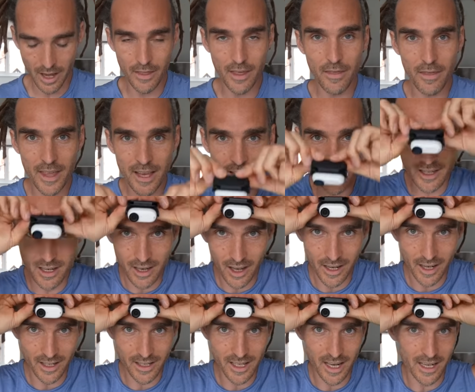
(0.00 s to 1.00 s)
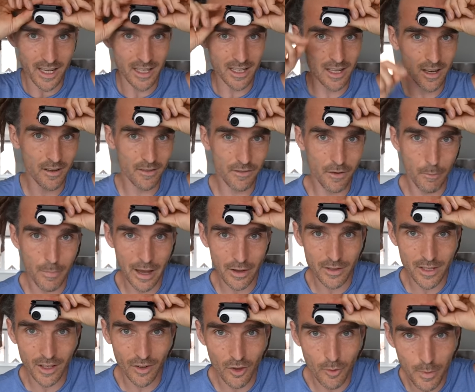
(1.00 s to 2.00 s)
And then this, like I said, is for
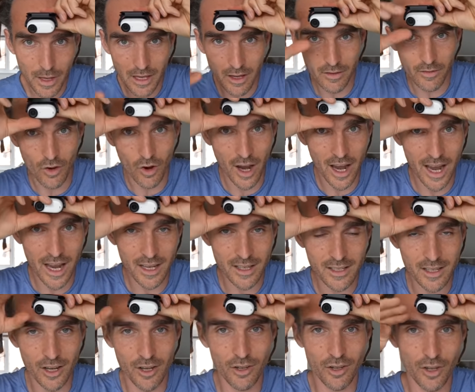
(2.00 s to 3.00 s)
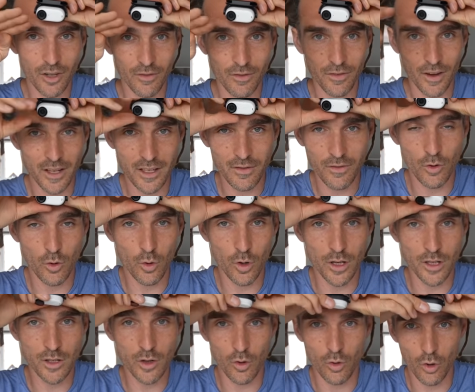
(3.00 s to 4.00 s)
mounting on the peak of your hat so you can face
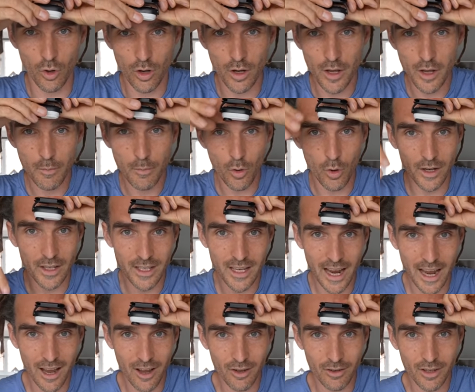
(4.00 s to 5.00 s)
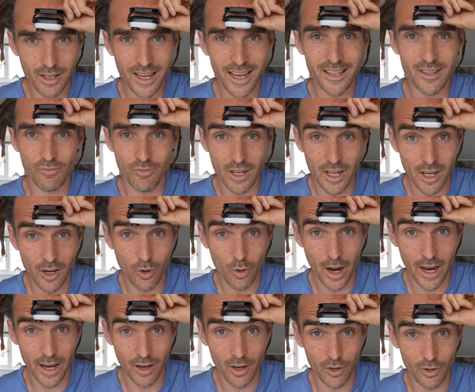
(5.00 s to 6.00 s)
forward or point down, get some really cool
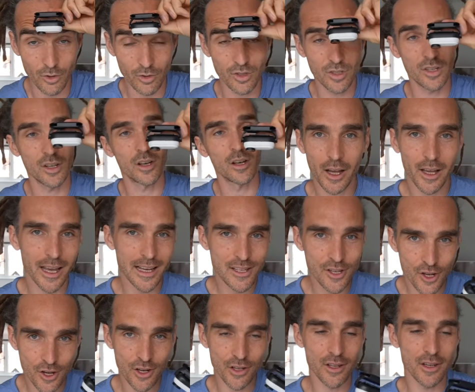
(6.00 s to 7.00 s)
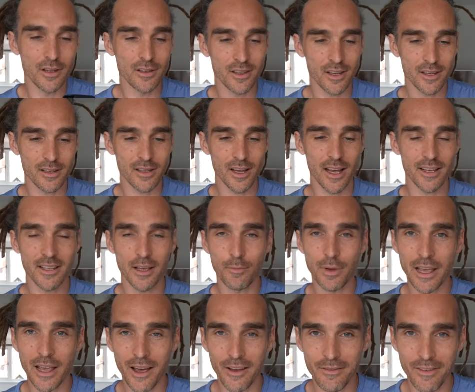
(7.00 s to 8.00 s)
angles. I guess you could use this as a
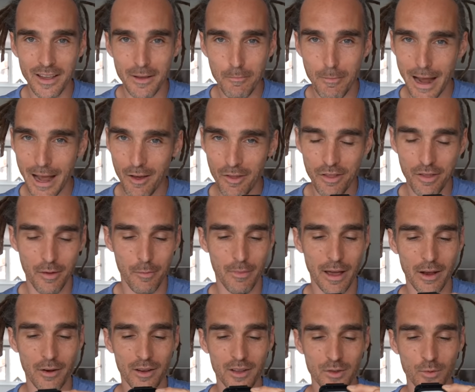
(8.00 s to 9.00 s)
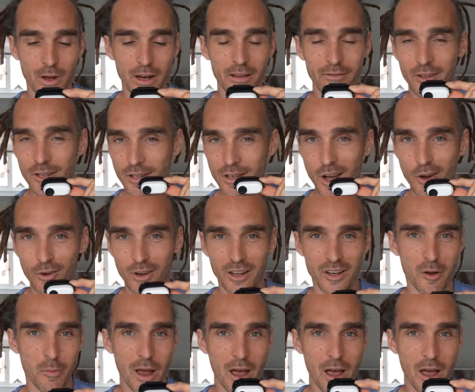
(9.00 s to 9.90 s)
POV mouth mount as well if you just hold it in your